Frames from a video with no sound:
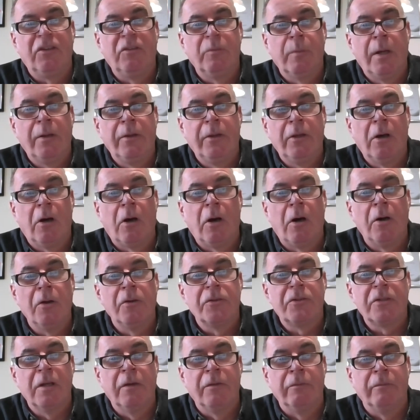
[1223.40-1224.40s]
This is where the
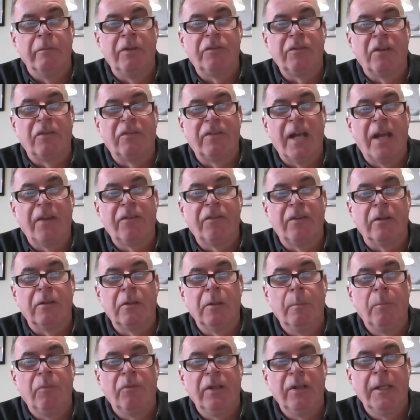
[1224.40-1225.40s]
art of the risk assessor
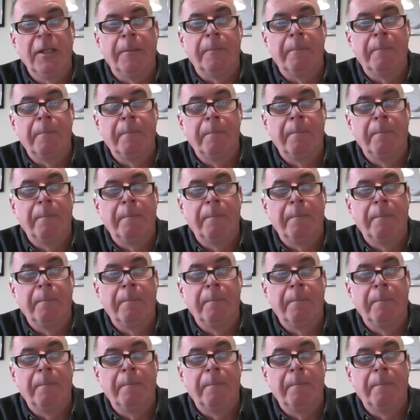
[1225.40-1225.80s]
comes in.